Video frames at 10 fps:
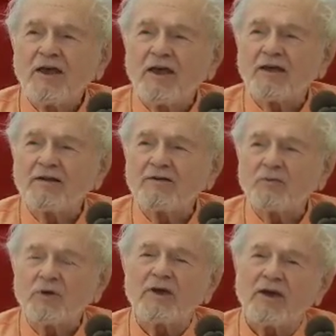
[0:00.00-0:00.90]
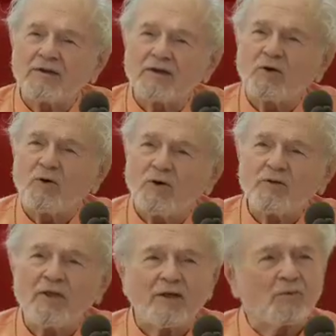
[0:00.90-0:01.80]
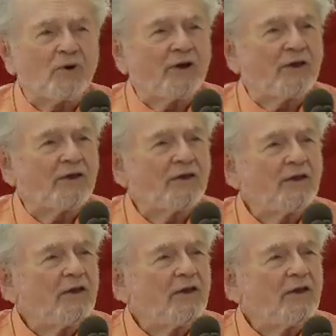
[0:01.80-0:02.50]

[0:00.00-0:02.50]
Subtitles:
and we can't go on that way.